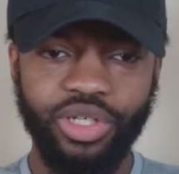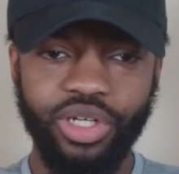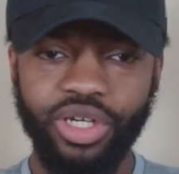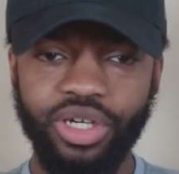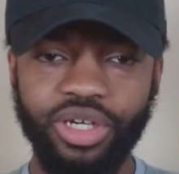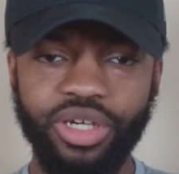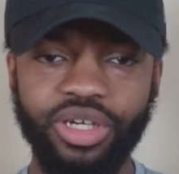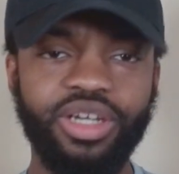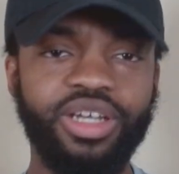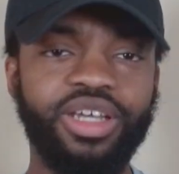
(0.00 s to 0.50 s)

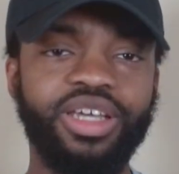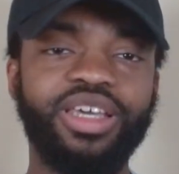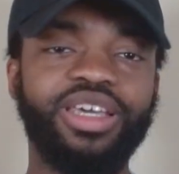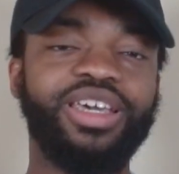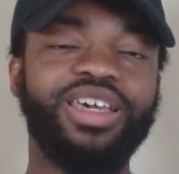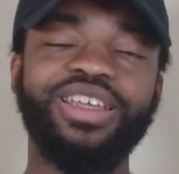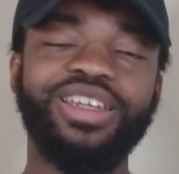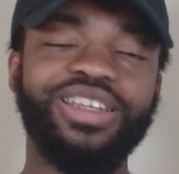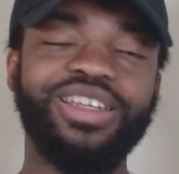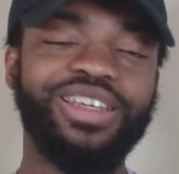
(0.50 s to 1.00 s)
Duh.
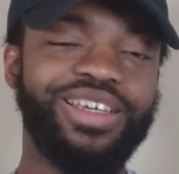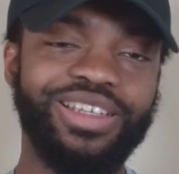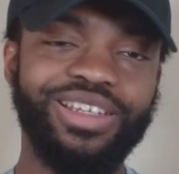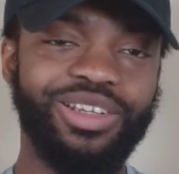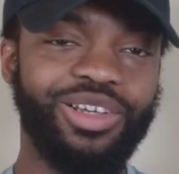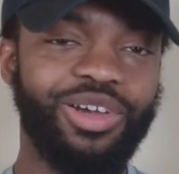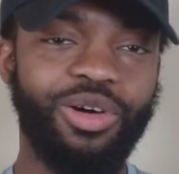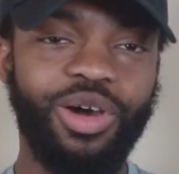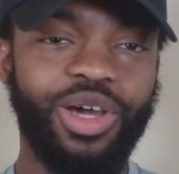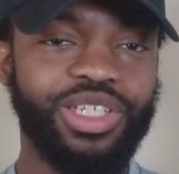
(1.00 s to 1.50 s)
And
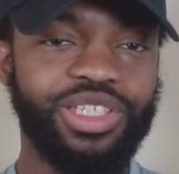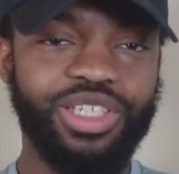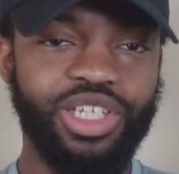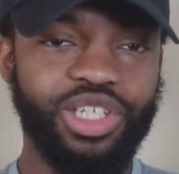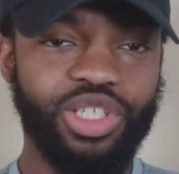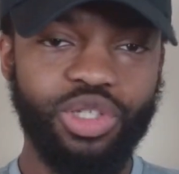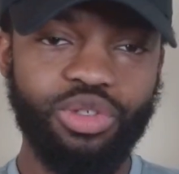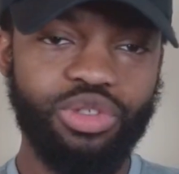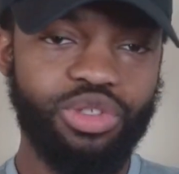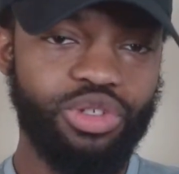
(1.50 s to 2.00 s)
then going to
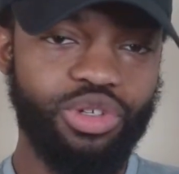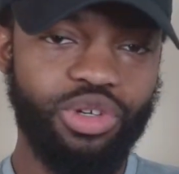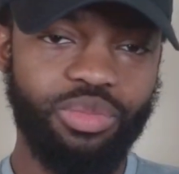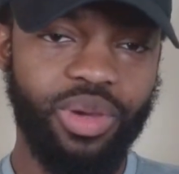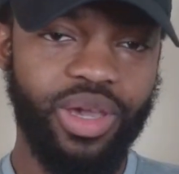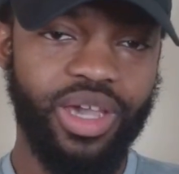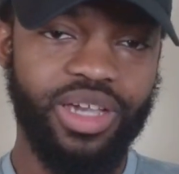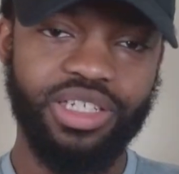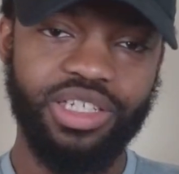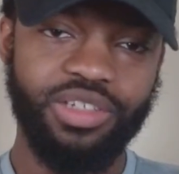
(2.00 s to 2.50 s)
the
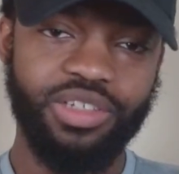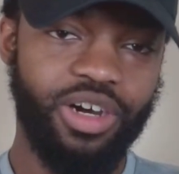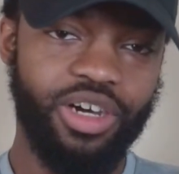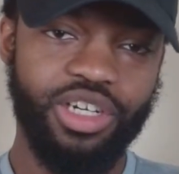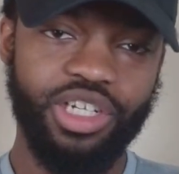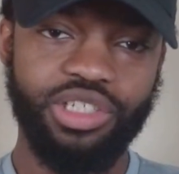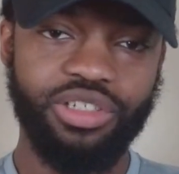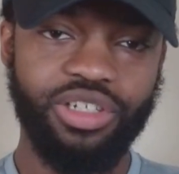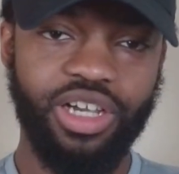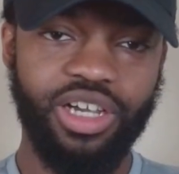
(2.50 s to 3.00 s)
YouTube pages of
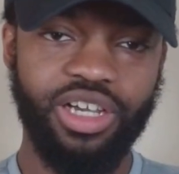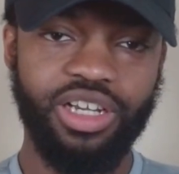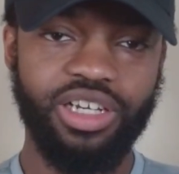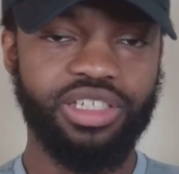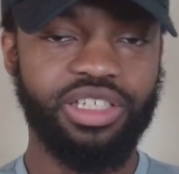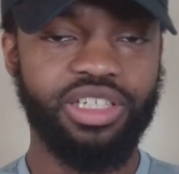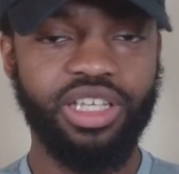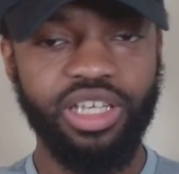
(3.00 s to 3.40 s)
all these trainers,